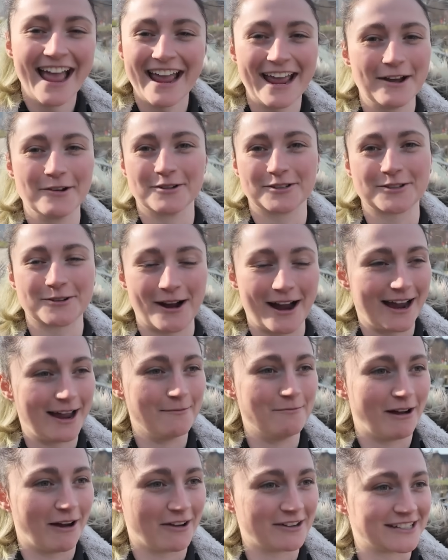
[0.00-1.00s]
It was quite
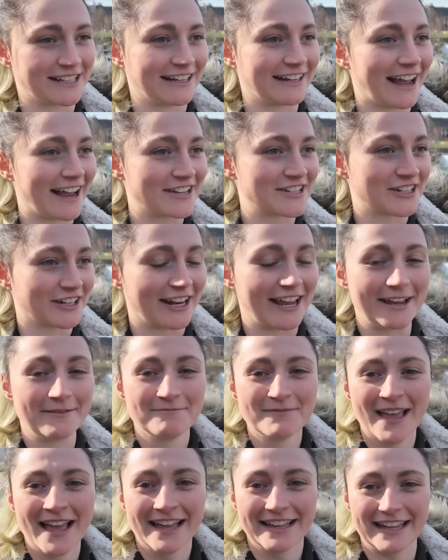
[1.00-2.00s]
embarrassing actually.
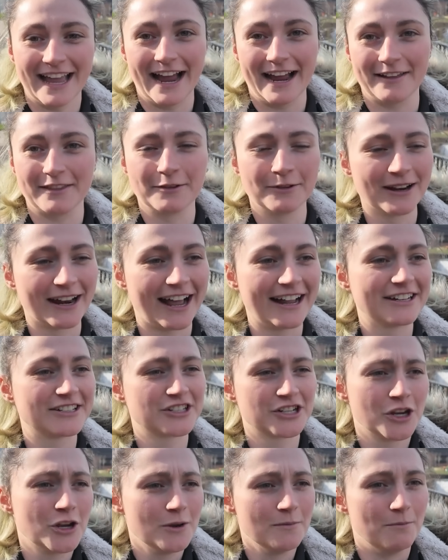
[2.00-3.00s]
Yeah, there were like
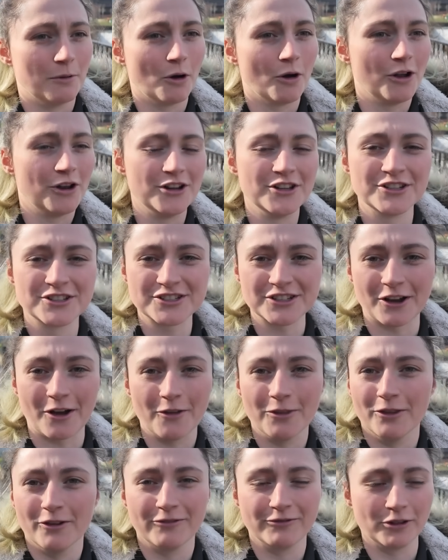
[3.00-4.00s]
2 buttons
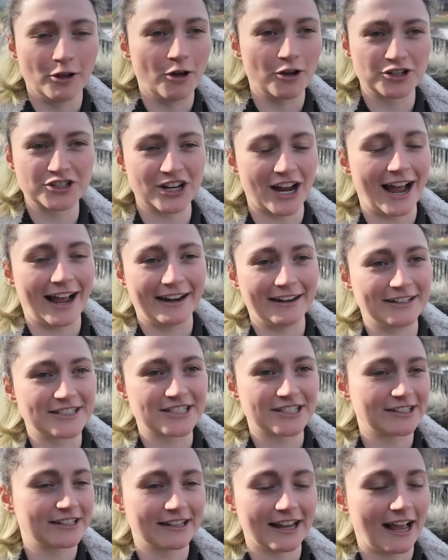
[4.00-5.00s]
on the flush and
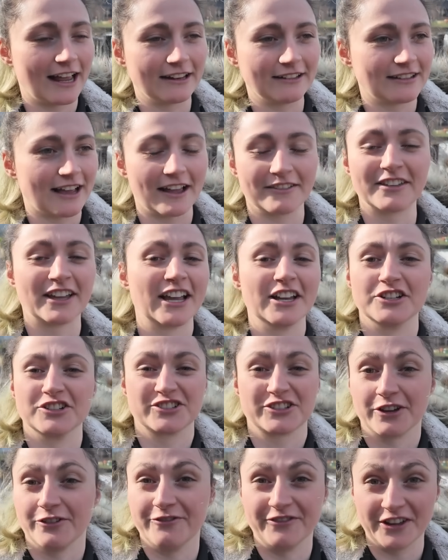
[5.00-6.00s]
I think it
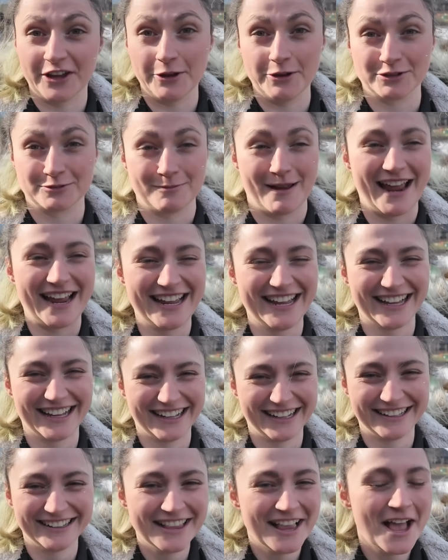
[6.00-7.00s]
just confused me.
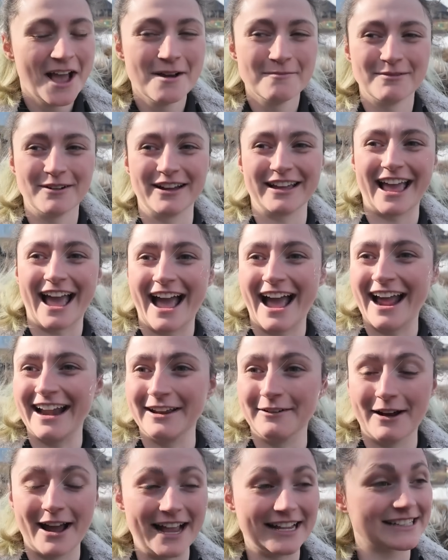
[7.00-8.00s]
But yeah,
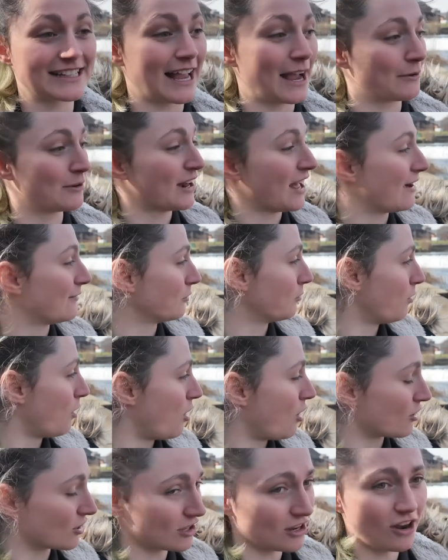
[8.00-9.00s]
anyways, I'm going to have a
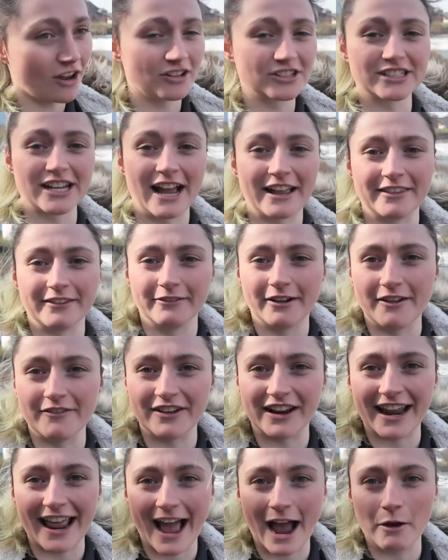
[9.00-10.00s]
walk alongside the
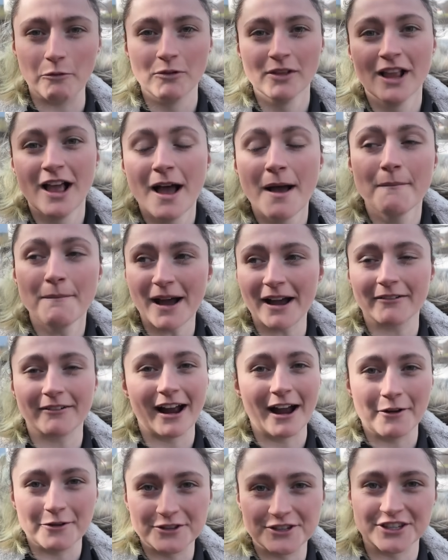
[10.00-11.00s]
river now, back
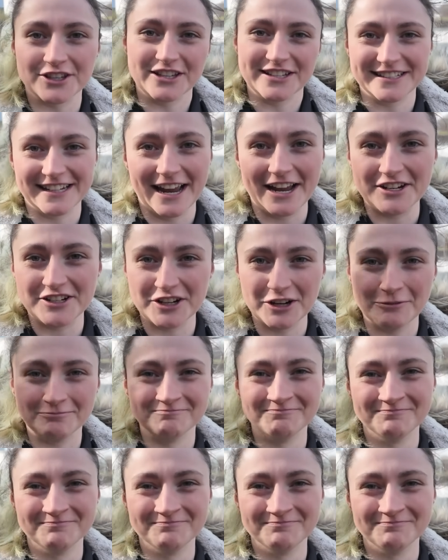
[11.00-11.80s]
round to the station.